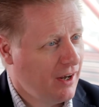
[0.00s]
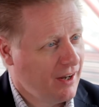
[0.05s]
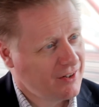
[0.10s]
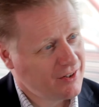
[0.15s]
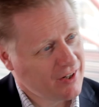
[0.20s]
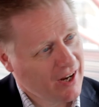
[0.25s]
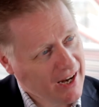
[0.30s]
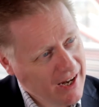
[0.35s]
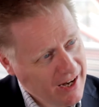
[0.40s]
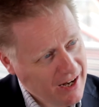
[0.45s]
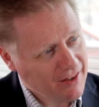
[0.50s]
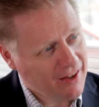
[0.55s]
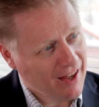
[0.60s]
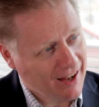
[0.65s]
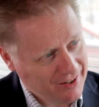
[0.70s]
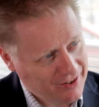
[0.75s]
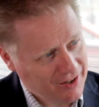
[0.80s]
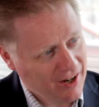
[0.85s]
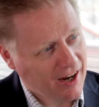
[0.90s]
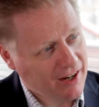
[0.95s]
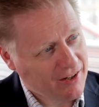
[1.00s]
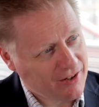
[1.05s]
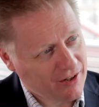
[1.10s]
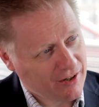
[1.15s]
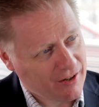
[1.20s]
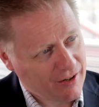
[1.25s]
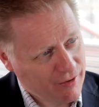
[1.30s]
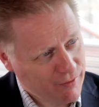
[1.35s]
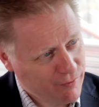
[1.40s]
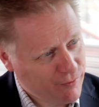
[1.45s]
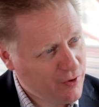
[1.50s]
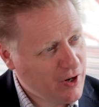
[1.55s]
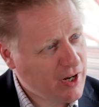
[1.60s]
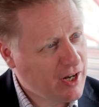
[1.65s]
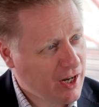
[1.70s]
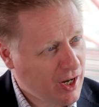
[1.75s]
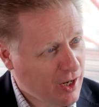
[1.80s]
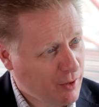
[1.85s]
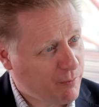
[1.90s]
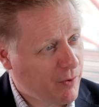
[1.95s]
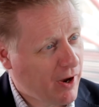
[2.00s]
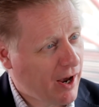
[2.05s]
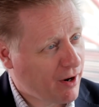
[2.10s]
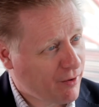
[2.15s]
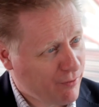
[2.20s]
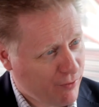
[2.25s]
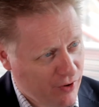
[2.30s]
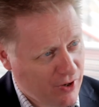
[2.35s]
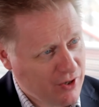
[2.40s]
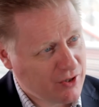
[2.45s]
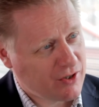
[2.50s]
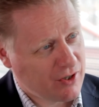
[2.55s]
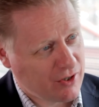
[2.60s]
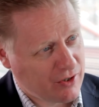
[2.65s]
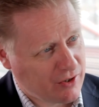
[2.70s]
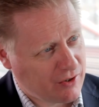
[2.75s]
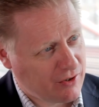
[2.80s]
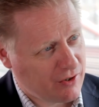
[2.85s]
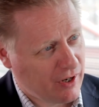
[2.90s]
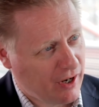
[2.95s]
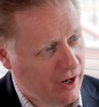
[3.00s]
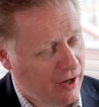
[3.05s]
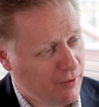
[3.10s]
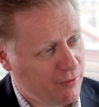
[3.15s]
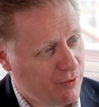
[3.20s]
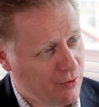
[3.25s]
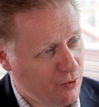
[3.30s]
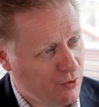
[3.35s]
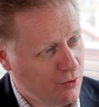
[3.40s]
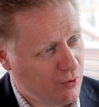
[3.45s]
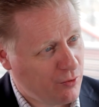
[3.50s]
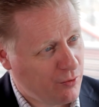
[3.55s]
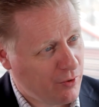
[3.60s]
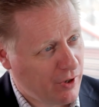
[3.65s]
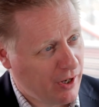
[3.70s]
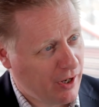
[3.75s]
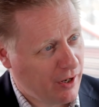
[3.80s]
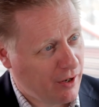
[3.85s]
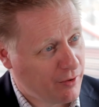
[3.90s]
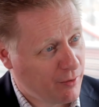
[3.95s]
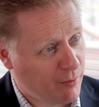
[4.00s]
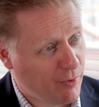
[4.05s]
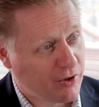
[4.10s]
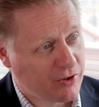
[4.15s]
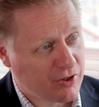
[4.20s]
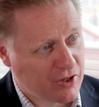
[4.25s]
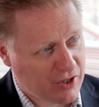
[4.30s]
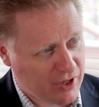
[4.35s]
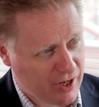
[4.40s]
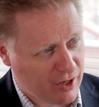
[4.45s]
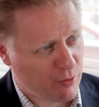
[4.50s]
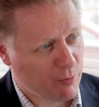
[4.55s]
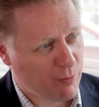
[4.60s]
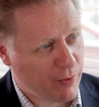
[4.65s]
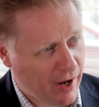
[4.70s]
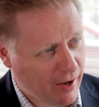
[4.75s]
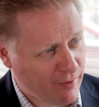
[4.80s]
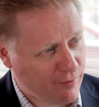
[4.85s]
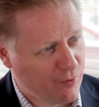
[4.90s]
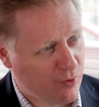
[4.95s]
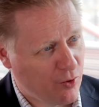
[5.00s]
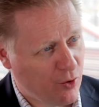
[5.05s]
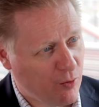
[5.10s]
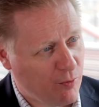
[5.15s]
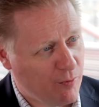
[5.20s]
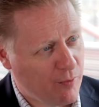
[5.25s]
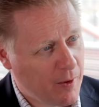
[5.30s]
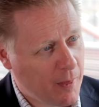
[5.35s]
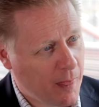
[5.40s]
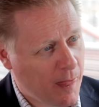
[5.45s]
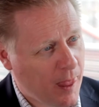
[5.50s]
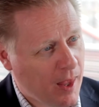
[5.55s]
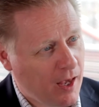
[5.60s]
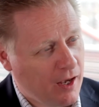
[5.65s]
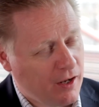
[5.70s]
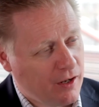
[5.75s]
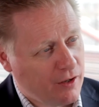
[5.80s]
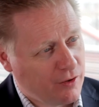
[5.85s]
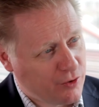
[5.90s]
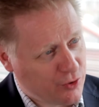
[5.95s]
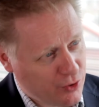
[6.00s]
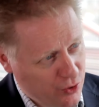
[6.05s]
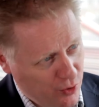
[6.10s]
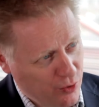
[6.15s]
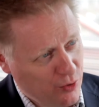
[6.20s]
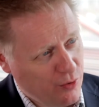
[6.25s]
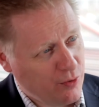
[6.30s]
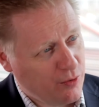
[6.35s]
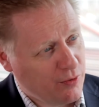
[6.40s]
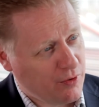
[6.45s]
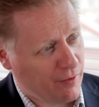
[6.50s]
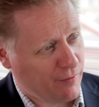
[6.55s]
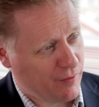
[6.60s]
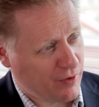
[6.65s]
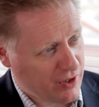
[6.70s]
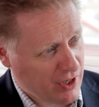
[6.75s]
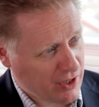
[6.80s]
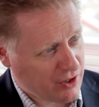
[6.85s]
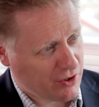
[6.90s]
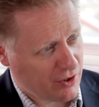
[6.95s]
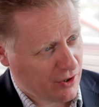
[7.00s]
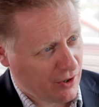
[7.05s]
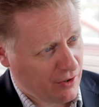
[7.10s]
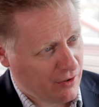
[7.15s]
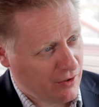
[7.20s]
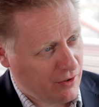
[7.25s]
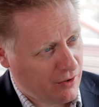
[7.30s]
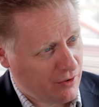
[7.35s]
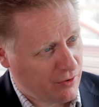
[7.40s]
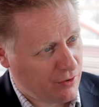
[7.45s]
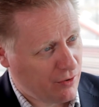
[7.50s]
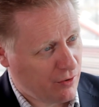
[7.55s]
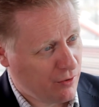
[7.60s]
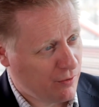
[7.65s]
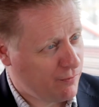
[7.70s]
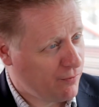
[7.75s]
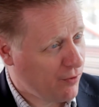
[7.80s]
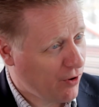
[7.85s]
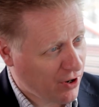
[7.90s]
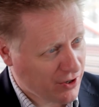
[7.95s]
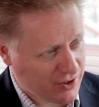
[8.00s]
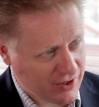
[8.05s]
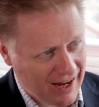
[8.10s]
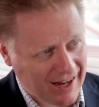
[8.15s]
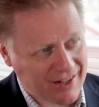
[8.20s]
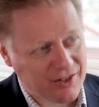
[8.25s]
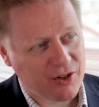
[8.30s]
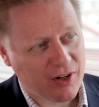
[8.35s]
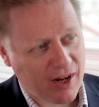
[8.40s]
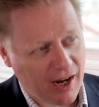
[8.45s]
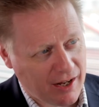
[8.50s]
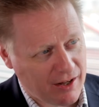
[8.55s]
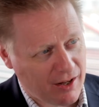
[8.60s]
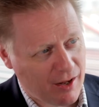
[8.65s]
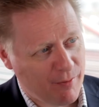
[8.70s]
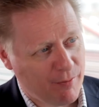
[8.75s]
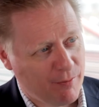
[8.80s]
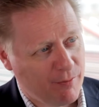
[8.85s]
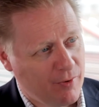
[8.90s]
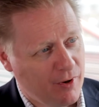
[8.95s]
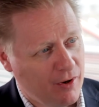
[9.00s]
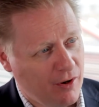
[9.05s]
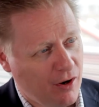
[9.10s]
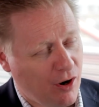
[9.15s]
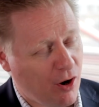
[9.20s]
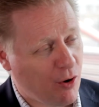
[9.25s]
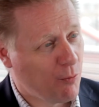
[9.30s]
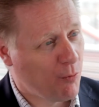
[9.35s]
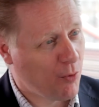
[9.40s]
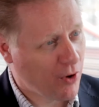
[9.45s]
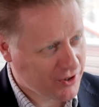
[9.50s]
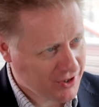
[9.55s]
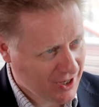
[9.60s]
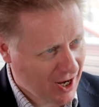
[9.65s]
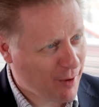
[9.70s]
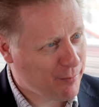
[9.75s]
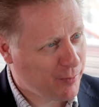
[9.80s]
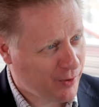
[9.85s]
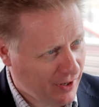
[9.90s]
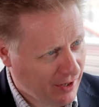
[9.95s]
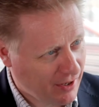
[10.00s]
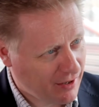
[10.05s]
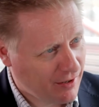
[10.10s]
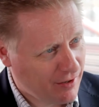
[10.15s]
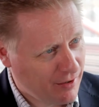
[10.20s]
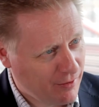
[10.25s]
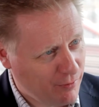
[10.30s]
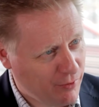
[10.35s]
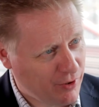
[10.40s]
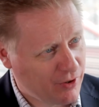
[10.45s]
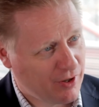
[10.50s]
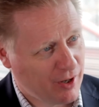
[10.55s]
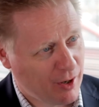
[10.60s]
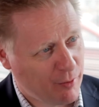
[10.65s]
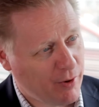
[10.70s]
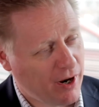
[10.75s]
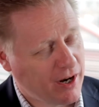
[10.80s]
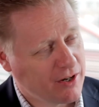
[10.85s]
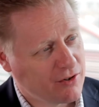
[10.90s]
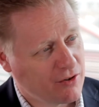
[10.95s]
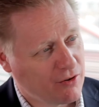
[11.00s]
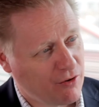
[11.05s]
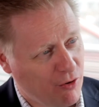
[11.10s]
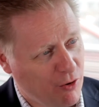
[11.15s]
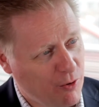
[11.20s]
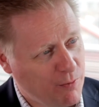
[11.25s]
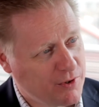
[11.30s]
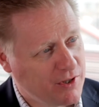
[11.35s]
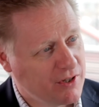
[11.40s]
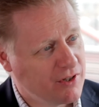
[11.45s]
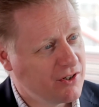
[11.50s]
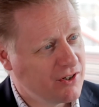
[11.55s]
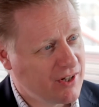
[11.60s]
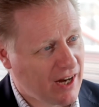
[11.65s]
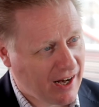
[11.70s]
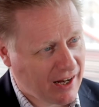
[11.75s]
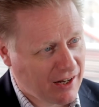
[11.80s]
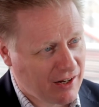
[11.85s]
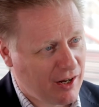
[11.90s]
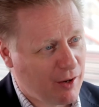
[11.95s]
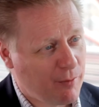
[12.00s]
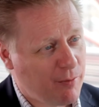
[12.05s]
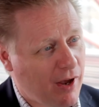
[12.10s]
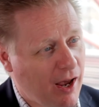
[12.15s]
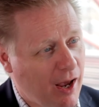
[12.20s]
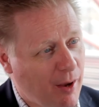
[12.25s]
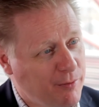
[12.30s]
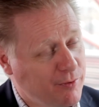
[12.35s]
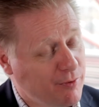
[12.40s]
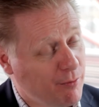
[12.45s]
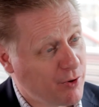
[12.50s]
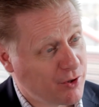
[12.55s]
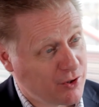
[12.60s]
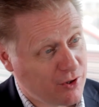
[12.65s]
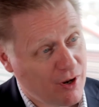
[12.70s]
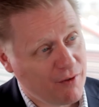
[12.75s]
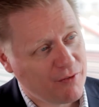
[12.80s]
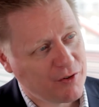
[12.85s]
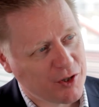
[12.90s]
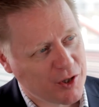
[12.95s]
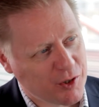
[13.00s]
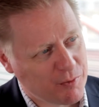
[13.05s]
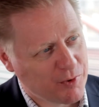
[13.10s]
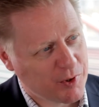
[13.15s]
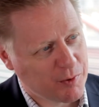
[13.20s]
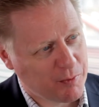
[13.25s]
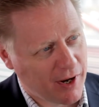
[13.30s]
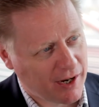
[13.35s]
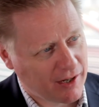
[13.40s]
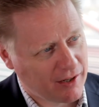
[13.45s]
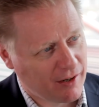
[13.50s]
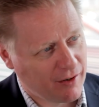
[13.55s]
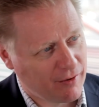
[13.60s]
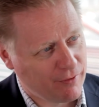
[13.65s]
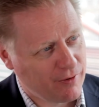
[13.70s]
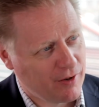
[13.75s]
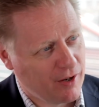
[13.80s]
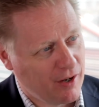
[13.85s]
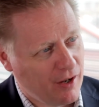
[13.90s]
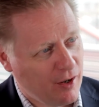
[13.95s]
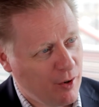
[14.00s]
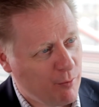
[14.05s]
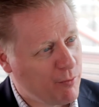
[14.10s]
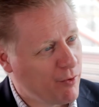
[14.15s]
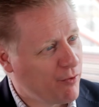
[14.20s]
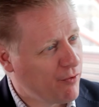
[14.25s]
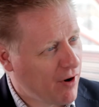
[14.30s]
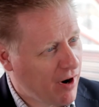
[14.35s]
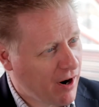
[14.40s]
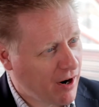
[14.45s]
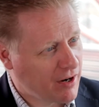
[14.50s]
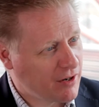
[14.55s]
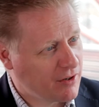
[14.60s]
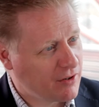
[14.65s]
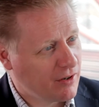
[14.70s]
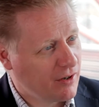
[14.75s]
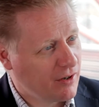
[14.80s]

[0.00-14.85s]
taking that data and feeding it back, for instance, through the multi-channel platform to the physician to first educate them on what's happening with their patient groups, and secondly, perhaps from a services perspective, provide